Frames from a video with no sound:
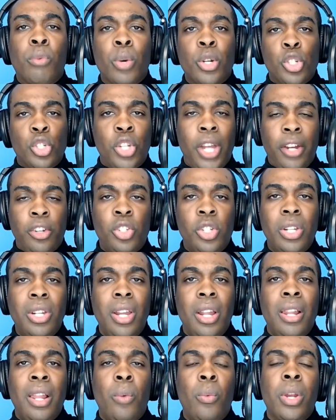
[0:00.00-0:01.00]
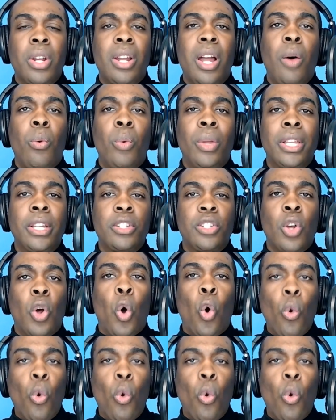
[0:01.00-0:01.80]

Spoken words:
rejection that we're not willing to